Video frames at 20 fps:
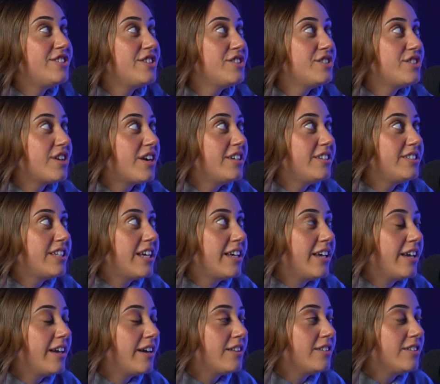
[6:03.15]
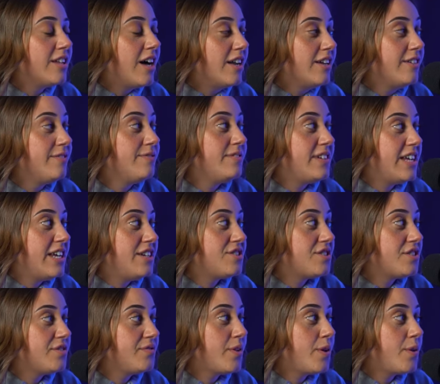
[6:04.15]
just started taking a lot of
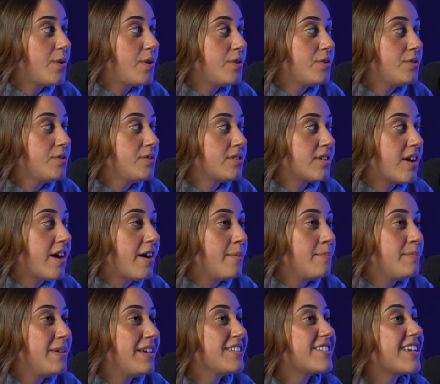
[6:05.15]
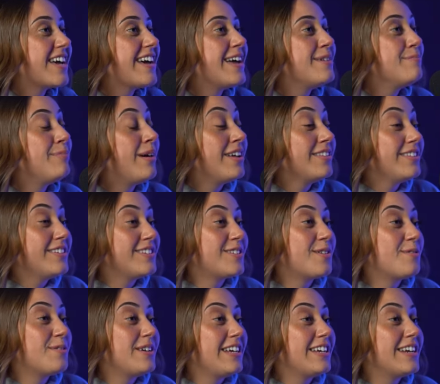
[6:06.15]
nature photos um, right. um, because I had bought the
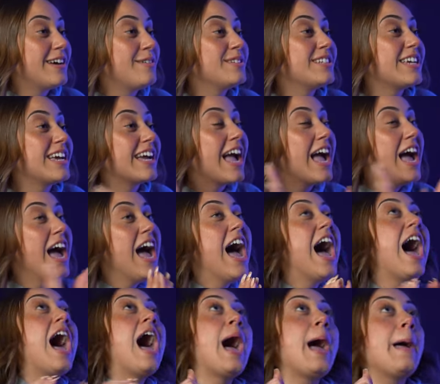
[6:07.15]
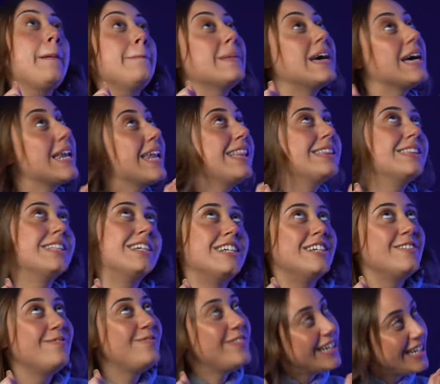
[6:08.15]
Sony and I was like, I'm going to
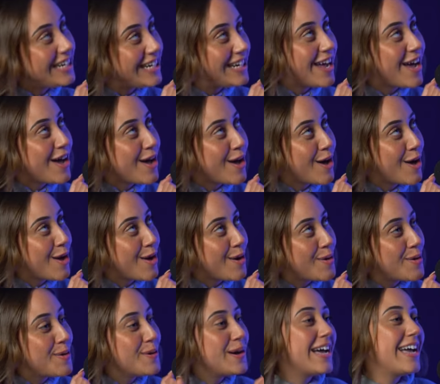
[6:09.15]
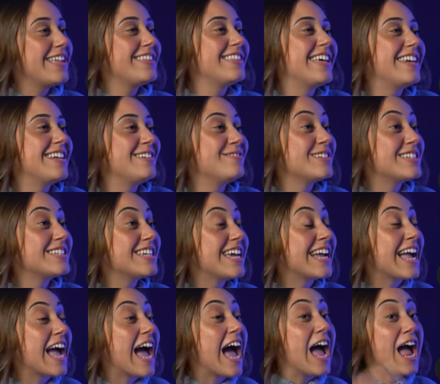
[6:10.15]
learn video. And then it was
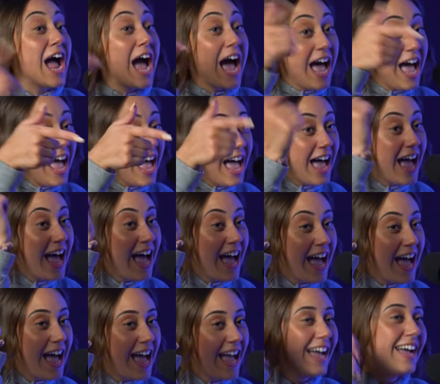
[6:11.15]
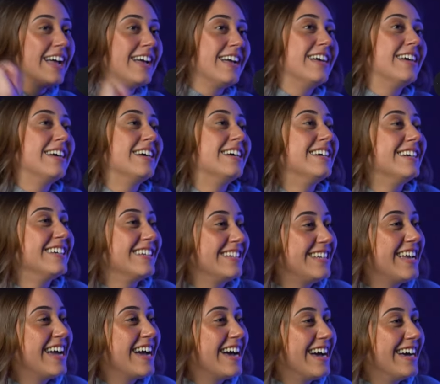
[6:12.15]
like, you thought.
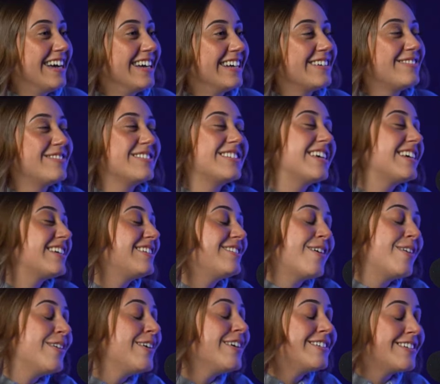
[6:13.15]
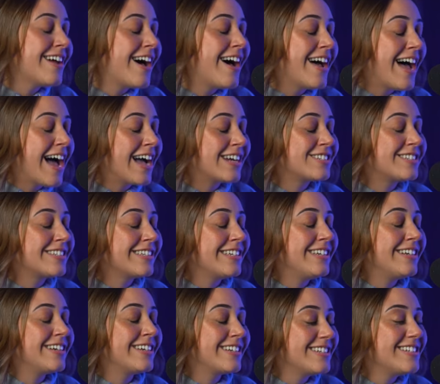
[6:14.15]
Yeah. It yeah. was like, no, you're not
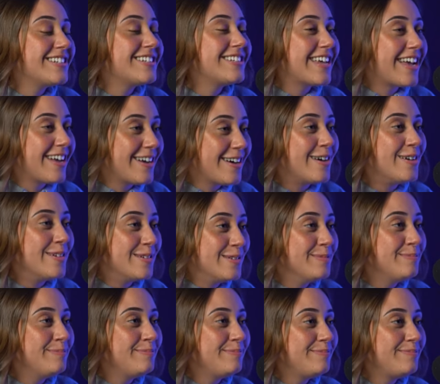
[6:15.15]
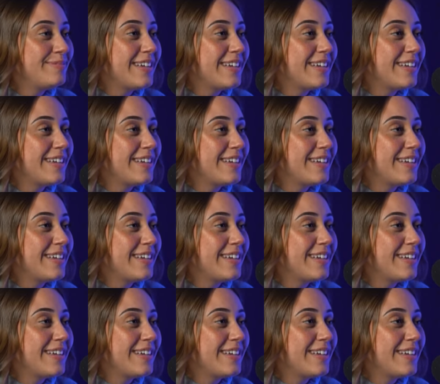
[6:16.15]
actually. You're going to stay home